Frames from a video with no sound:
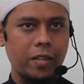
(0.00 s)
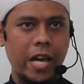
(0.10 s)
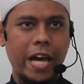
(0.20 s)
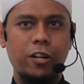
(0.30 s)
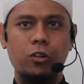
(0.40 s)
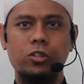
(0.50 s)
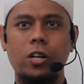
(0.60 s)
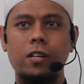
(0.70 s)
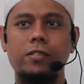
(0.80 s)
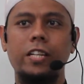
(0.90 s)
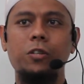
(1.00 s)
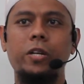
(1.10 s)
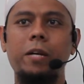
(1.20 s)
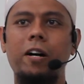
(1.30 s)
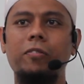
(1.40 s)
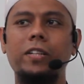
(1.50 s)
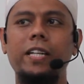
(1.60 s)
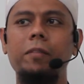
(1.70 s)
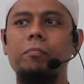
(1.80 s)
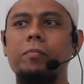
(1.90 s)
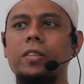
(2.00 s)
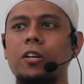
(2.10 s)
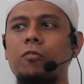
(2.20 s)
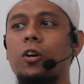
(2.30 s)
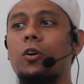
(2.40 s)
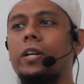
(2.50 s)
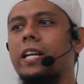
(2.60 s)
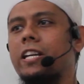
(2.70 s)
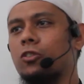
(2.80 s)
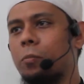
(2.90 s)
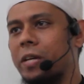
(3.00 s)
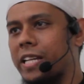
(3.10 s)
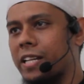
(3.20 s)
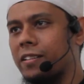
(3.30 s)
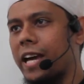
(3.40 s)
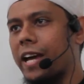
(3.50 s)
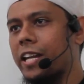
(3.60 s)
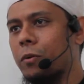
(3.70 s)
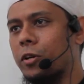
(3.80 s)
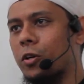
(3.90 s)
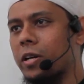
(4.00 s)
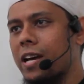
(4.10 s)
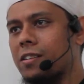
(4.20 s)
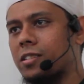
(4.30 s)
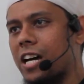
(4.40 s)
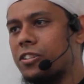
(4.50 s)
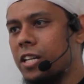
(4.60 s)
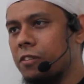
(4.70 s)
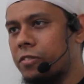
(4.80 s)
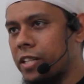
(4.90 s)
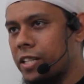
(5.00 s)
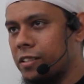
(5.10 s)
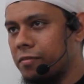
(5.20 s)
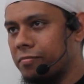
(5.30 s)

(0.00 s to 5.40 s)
And those scholars who came after him followed his opinion, and they were known as Ash-Shafi'i.